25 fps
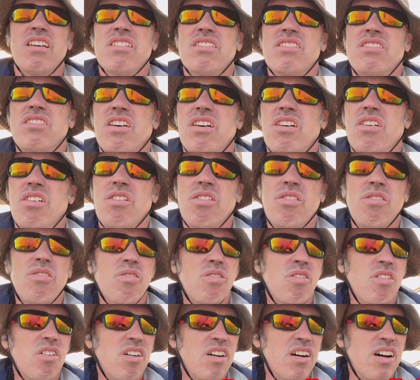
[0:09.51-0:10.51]
So
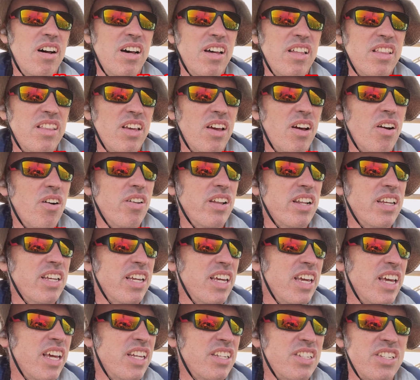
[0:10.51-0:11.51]
the
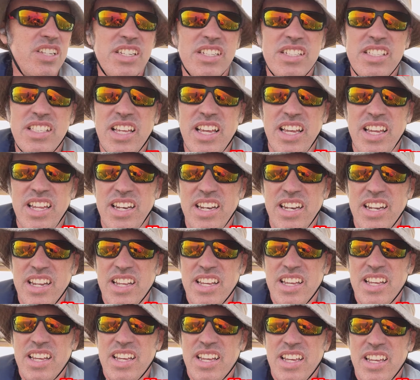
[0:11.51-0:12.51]
only hitch is that,
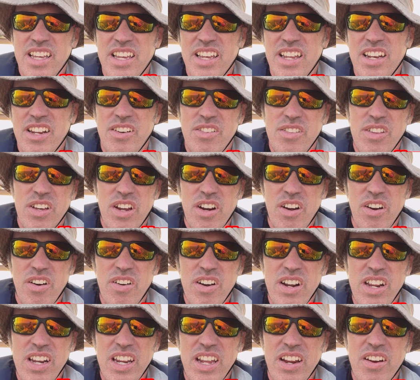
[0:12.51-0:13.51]
you know, the
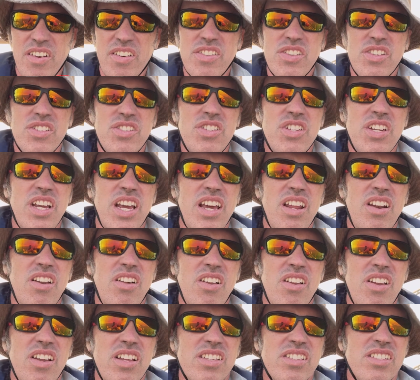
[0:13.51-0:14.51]
current here in the
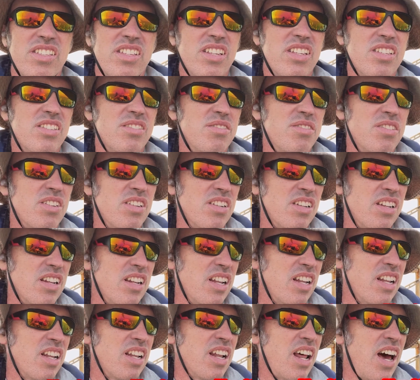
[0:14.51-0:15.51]
channel is a
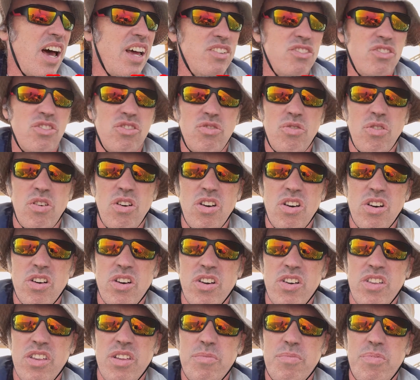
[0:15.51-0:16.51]
lot
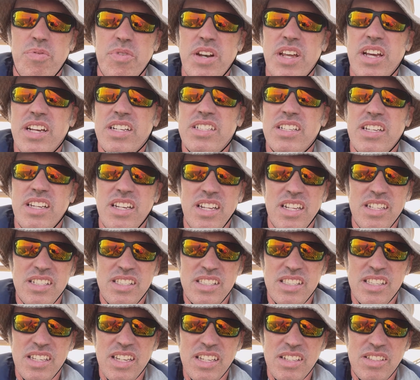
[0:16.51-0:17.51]
stronger than predicted.
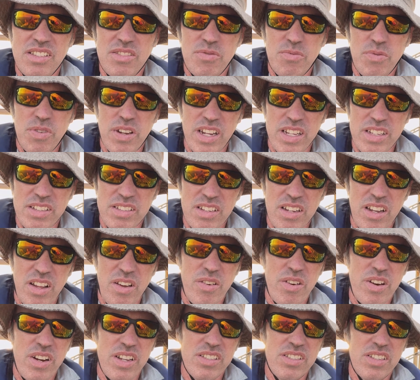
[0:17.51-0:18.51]
It's really
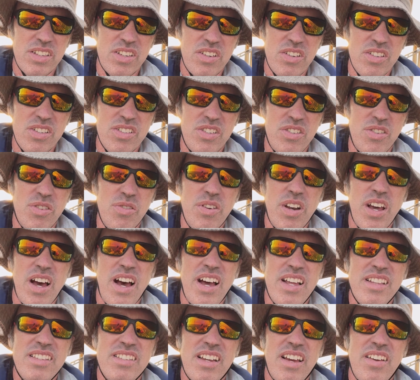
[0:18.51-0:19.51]
slowing us a good 2
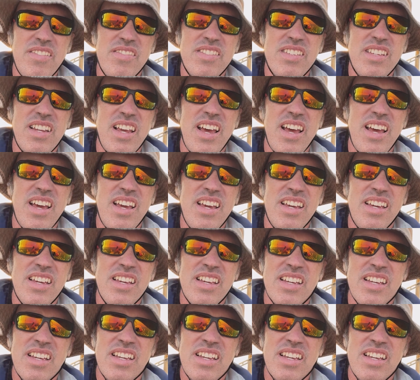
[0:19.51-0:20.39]
knots, I'd say,